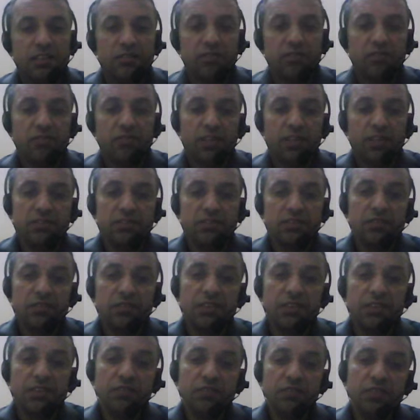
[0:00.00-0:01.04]

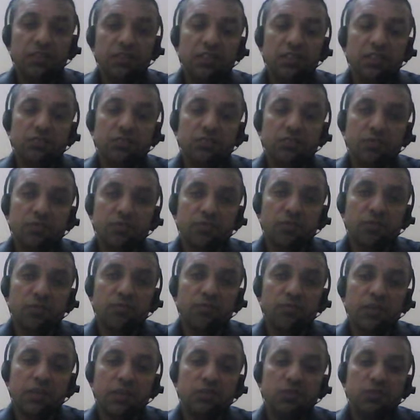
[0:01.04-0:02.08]
Flexibility varies from
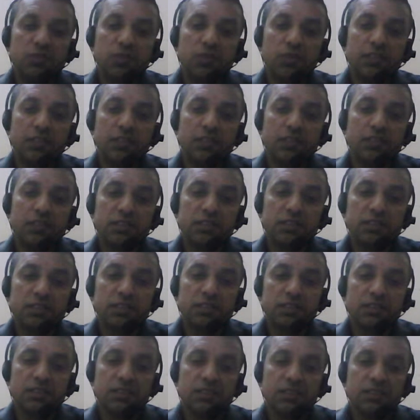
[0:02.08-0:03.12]
one joint
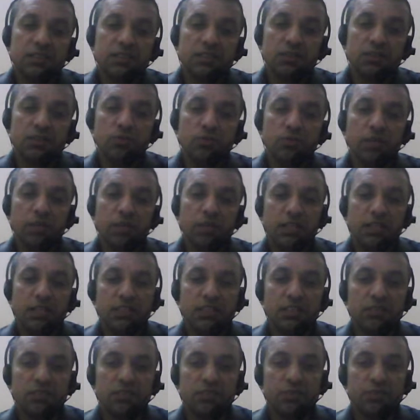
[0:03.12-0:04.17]
to
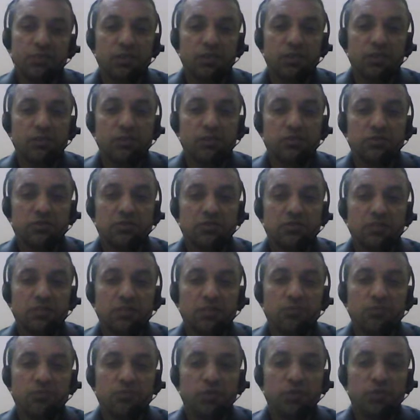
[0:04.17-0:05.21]
another because some
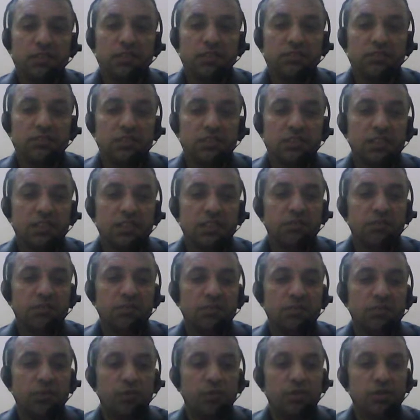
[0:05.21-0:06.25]
joints in our
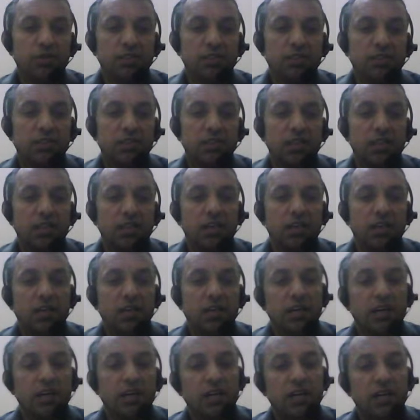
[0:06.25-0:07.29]
body
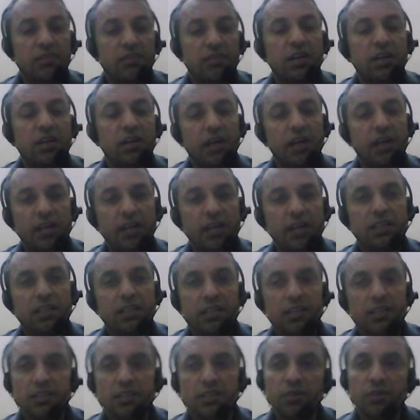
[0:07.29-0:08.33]
have a higher
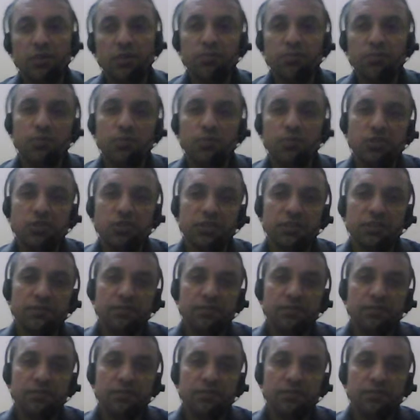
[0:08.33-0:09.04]
range of motion.